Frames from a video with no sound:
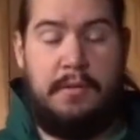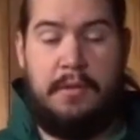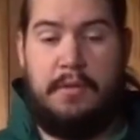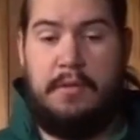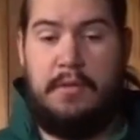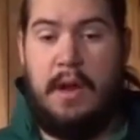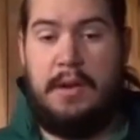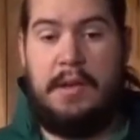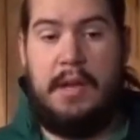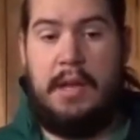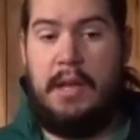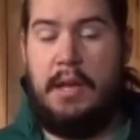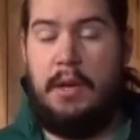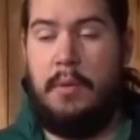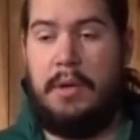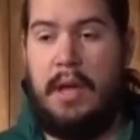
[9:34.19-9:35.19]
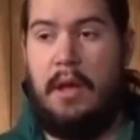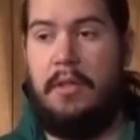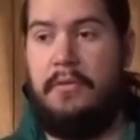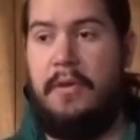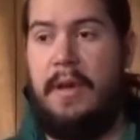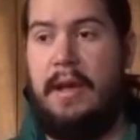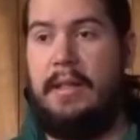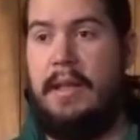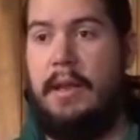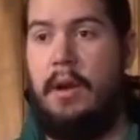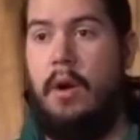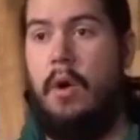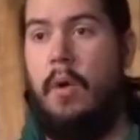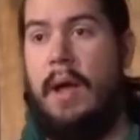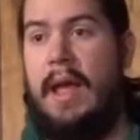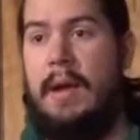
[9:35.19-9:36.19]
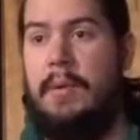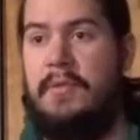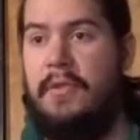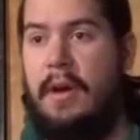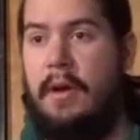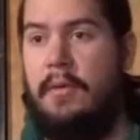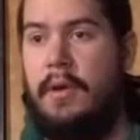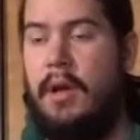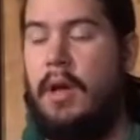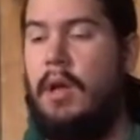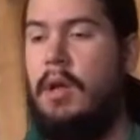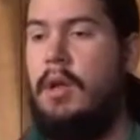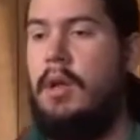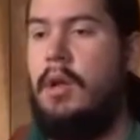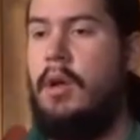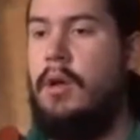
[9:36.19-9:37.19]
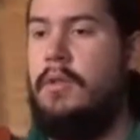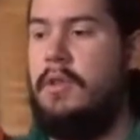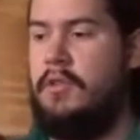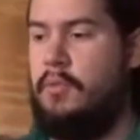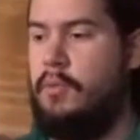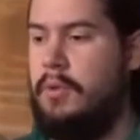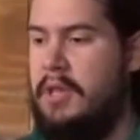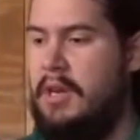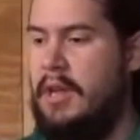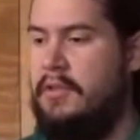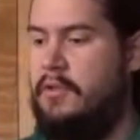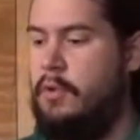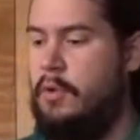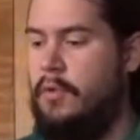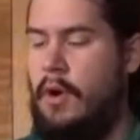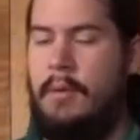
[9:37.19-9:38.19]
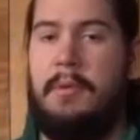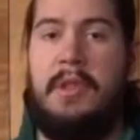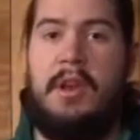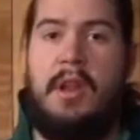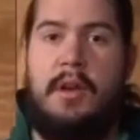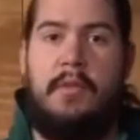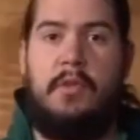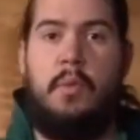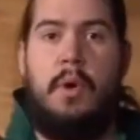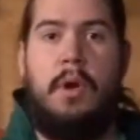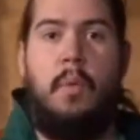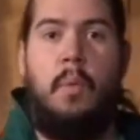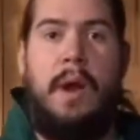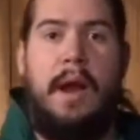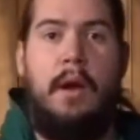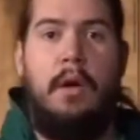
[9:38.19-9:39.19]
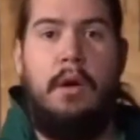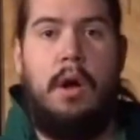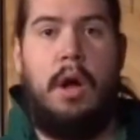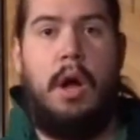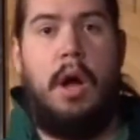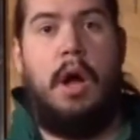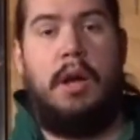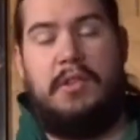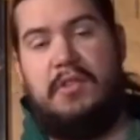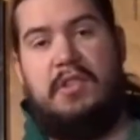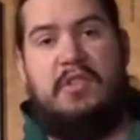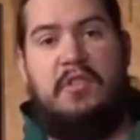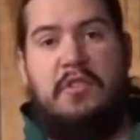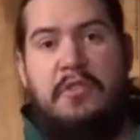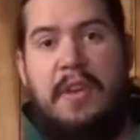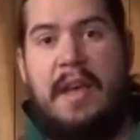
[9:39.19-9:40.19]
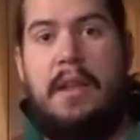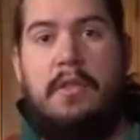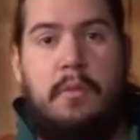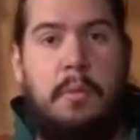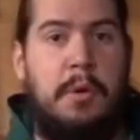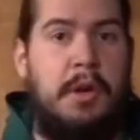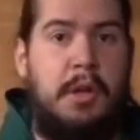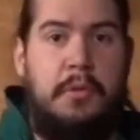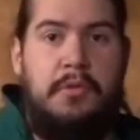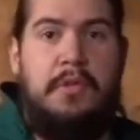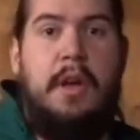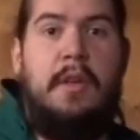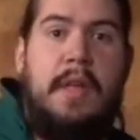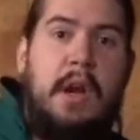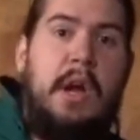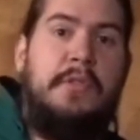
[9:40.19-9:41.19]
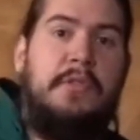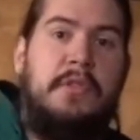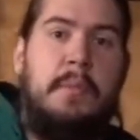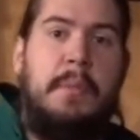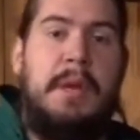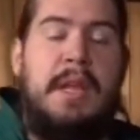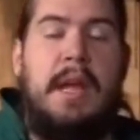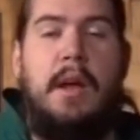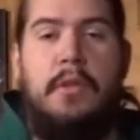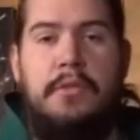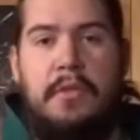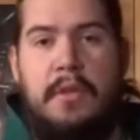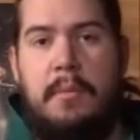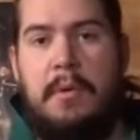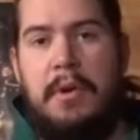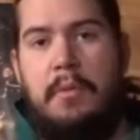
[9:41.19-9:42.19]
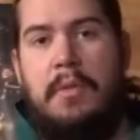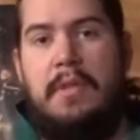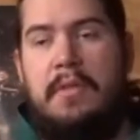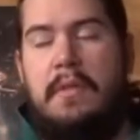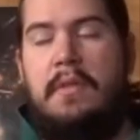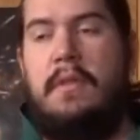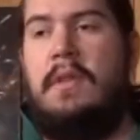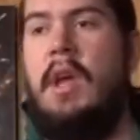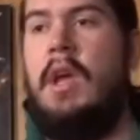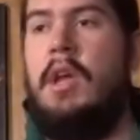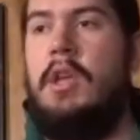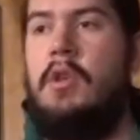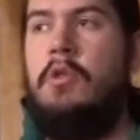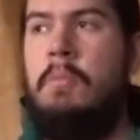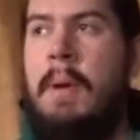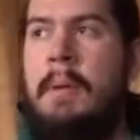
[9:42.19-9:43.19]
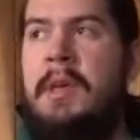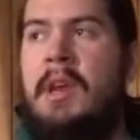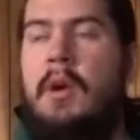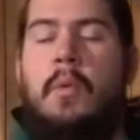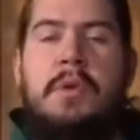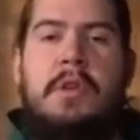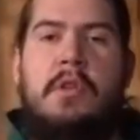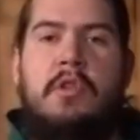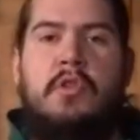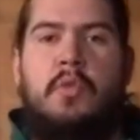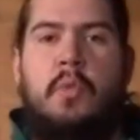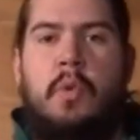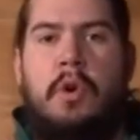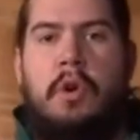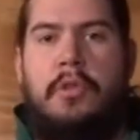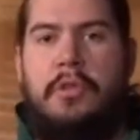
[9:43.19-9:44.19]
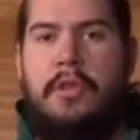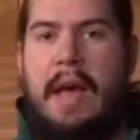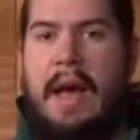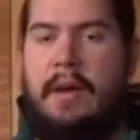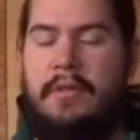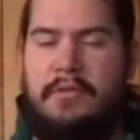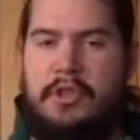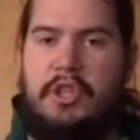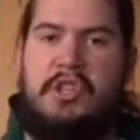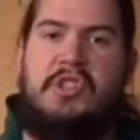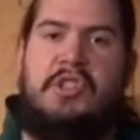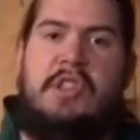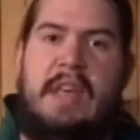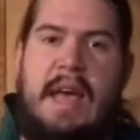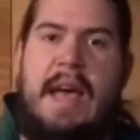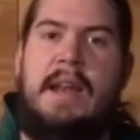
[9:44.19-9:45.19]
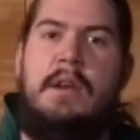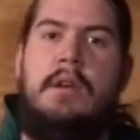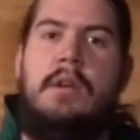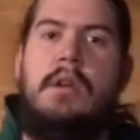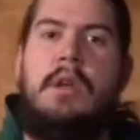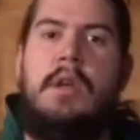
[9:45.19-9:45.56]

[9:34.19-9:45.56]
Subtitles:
This is not taking into account the fact that, oh, hey, we found this really nice suit of armor that none of us want to wear because it doesn't fit. So we're going to go sell that off to somebody else, and then we're going to do this. You can probably get a year's worth out of just that.